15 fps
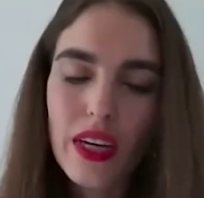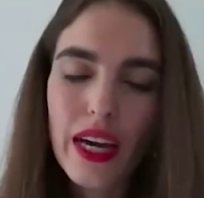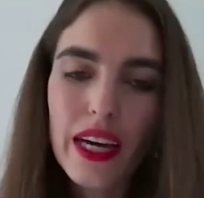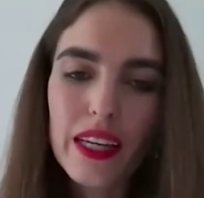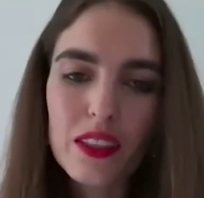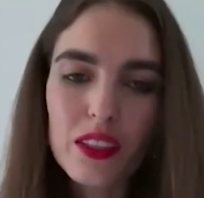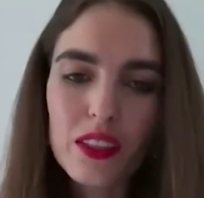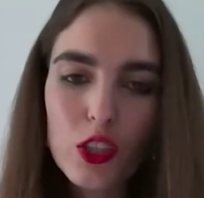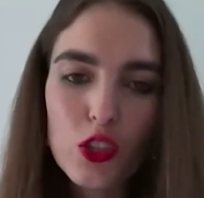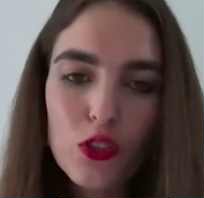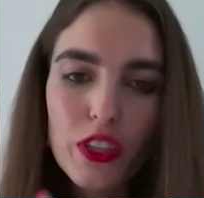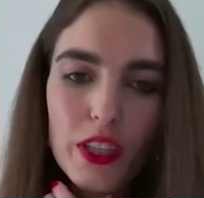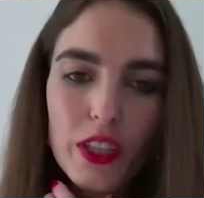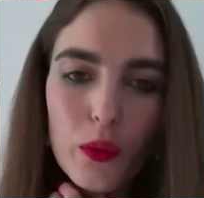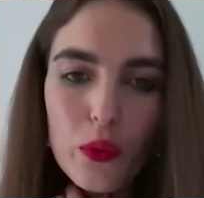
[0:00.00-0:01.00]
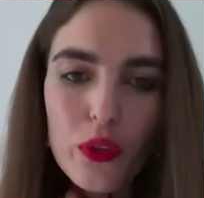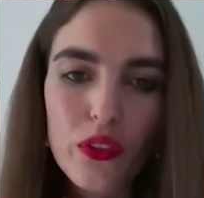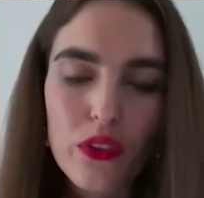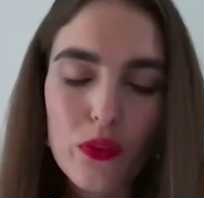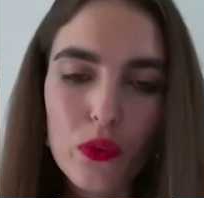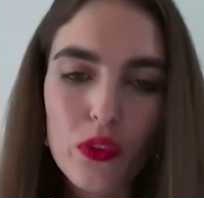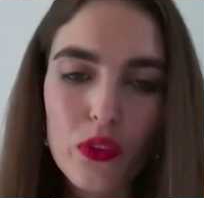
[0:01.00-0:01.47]
And Katrina,
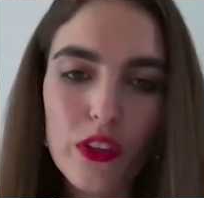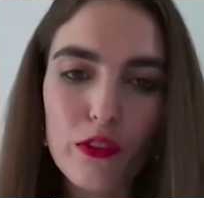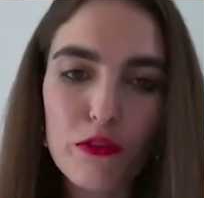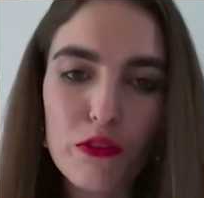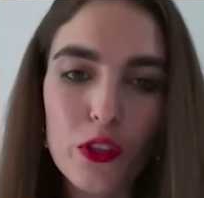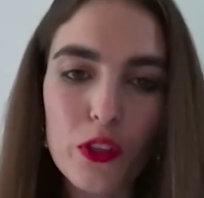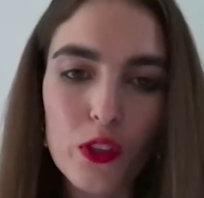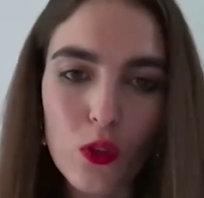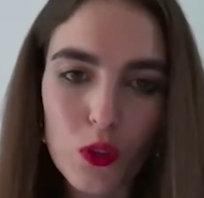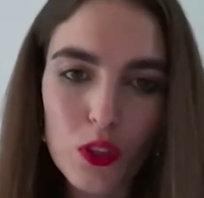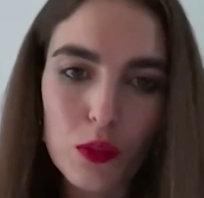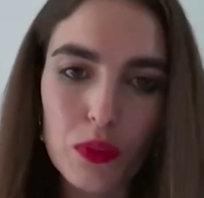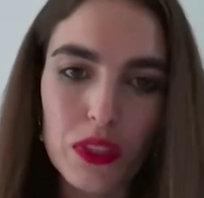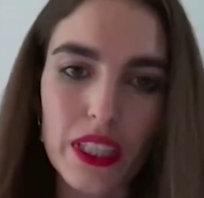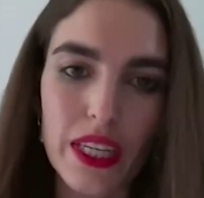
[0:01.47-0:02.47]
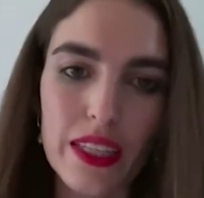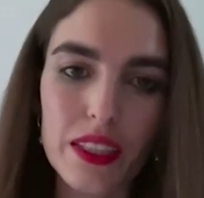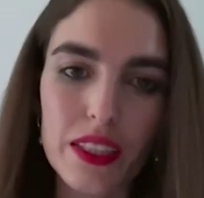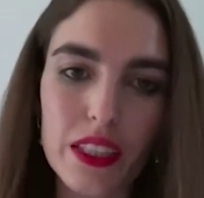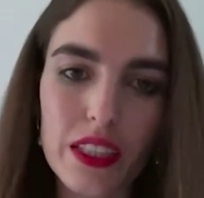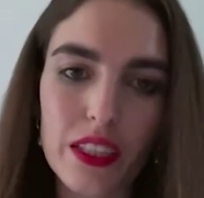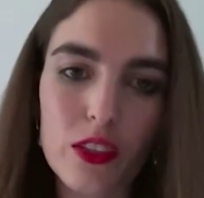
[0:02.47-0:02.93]
with the food and hospitality
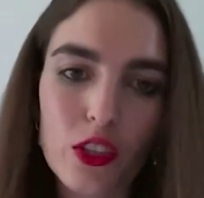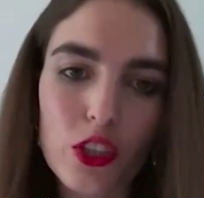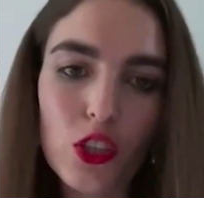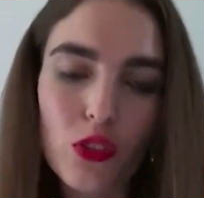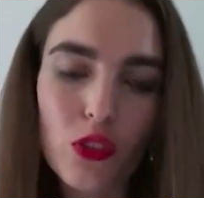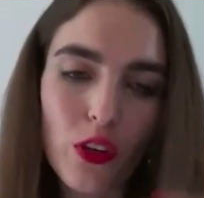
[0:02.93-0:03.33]
industry,